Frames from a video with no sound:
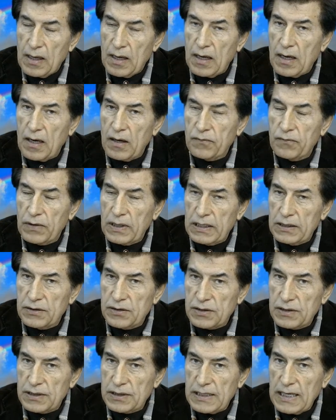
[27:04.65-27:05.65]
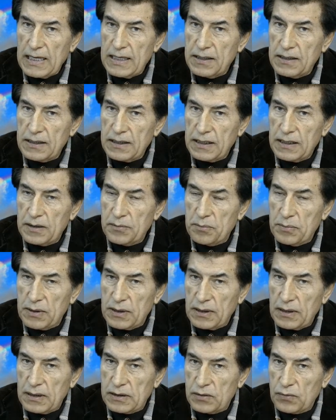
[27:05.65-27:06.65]
of understanding it
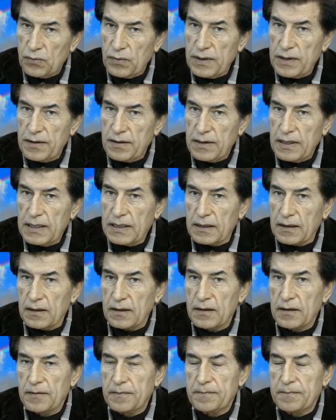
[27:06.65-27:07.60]
because we think